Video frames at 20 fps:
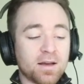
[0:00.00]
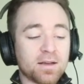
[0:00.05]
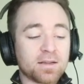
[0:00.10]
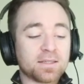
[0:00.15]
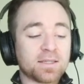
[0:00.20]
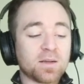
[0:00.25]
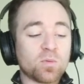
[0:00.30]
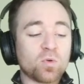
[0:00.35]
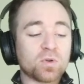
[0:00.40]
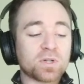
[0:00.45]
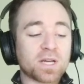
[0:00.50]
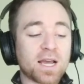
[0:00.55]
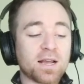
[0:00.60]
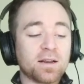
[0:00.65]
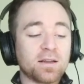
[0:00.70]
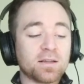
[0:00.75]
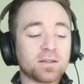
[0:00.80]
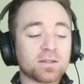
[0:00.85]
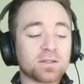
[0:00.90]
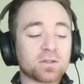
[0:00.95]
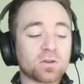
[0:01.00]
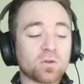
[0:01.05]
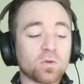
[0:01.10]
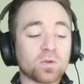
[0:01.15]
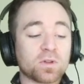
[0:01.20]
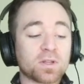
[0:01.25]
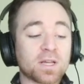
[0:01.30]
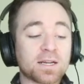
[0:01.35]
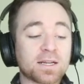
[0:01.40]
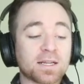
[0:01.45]
Simultaneous
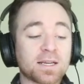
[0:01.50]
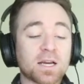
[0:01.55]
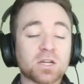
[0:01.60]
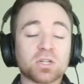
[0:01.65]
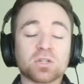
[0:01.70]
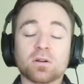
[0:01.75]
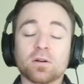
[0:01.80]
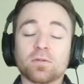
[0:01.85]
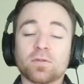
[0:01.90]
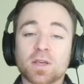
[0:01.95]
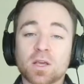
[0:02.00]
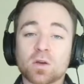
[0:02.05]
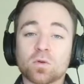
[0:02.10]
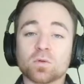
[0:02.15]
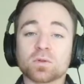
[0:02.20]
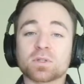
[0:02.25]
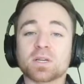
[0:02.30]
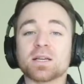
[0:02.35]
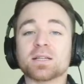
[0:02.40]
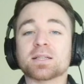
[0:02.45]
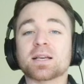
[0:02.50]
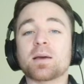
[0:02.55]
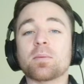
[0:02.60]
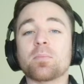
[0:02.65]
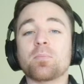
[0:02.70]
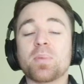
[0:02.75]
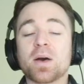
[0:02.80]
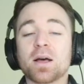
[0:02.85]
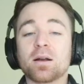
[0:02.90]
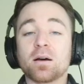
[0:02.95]
authentication of equals is a
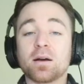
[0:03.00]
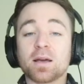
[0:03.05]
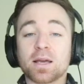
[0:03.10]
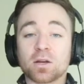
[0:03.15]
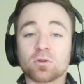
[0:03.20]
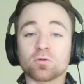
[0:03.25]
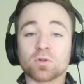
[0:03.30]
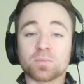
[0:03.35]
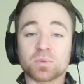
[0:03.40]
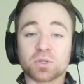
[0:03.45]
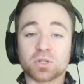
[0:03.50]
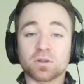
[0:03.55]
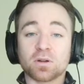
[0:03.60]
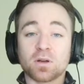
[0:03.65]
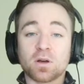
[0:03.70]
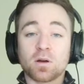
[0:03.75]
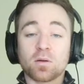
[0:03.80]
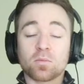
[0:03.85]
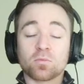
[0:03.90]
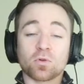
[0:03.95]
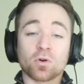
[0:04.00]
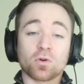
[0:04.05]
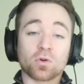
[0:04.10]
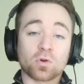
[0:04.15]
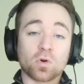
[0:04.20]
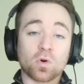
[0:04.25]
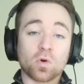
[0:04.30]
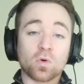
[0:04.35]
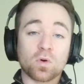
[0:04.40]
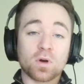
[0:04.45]
better encryption
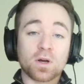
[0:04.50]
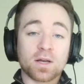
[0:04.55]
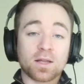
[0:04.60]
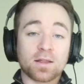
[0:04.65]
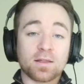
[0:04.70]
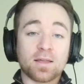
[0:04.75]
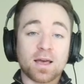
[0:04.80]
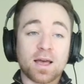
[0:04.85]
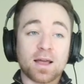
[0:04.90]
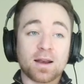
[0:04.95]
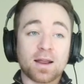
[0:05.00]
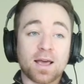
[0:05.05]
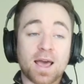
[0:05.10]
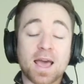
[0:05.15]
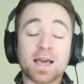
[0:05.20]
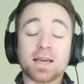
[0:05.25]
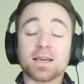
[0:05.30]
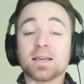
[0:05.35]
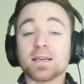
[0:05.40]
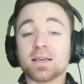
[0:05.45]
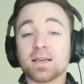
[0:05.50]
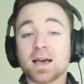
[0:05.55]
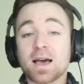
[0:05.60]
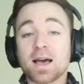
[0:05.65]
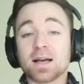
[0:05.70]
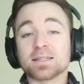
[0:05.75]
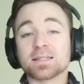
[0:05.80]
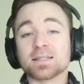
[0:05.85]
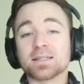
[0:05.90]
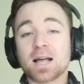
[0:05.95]
protocol than
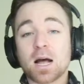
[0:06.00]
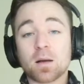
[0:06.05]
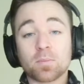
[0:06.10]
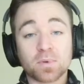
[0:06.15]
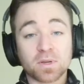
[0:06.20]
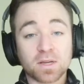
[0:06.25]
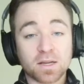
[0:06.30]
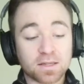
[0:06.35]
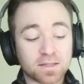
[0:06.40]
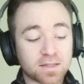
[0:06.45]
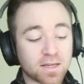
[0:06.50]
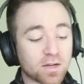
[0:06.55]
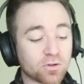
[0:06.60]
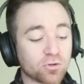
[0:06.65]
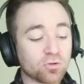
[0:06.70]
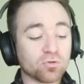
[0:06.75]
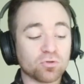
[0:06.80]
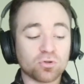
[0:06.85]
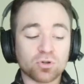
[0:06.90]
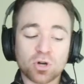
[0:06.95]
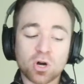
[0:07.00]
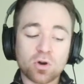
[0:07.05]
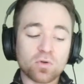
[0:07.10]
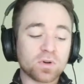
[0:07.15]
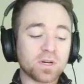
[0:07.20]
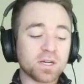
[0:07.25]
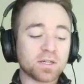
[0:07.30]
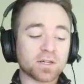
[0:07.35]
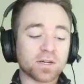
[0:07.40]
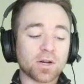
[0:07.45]
AES. That being said, you
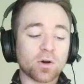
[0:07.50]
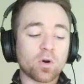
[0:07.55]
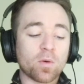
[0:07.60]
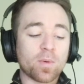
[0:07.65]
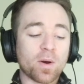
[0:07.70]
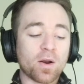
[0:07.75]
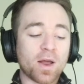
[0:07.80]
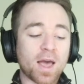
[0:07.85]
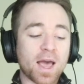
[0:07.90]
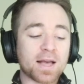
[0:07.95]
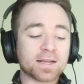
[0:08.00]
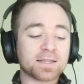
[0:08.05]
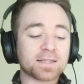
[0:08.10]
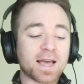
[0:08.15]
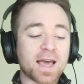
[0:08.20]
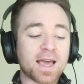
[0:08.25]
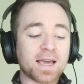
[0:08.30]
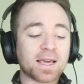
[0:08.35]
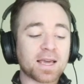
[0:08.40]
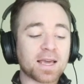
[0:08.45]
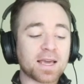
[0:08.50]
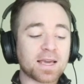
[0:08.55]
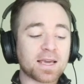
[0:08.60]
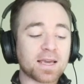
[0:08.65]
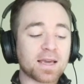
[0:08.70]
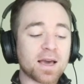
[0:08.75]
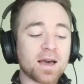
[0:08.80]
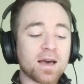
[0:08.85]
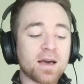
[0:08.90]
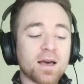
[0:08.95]
don't need to know about
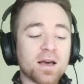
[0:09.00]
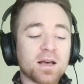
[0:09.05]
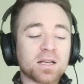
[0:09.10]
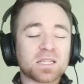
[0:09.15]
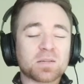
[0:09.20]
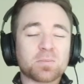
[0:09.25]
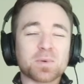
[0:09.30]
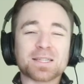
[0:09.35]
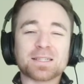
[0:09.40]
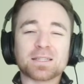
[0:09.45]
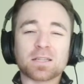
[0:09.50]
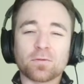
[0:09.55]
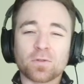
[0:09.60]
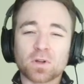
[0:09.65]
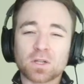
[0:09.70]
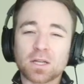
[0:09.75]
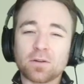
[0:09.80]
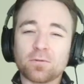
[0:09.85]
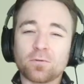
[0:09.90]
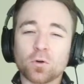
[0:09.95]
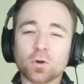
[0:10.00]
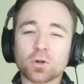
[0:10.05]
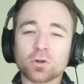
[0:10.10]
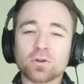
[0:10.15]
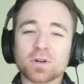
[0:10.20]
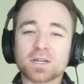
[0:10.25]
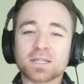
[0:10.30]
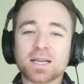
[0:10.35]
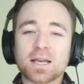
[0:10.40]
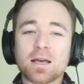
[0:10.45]
SAE specifically for
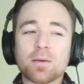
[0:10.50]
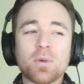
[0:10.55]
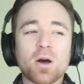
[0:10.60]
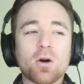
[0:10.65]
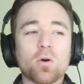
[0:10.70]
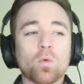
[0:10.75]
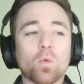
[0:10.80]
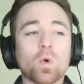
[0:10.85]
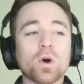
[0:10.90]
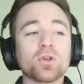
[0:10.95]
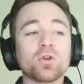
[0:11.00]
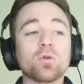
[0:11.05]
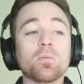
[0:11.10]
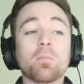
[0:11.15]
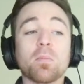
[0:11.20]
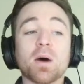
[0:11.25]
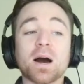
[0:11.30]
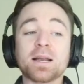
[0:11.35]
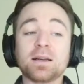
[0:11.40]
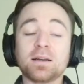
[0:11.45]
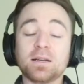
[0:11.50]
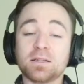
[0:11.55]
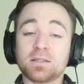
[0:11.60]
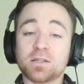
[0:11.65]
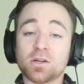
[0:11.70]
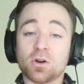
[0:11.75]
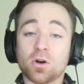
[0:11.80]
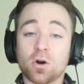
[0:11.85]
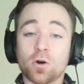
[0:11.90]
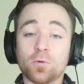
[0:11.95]
your exam. What you might need
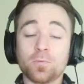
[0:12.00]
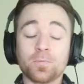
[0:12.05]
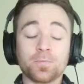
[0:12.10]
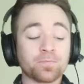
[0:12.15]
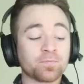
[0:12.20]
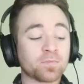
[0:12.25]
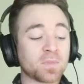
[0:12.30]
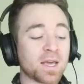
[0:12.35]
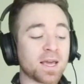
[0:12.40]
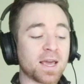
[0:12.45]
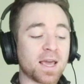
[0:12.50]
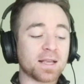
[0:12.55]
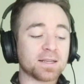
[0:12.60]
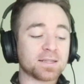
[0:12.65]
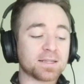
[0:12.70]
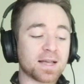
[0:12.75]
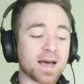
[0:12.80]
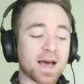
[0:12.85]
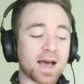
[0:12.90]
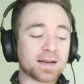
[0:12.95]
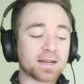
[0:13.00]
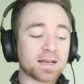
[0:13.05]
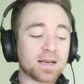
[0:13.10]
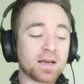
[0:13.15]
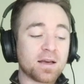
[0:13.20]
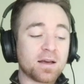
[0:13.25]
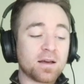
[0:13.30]
to know is that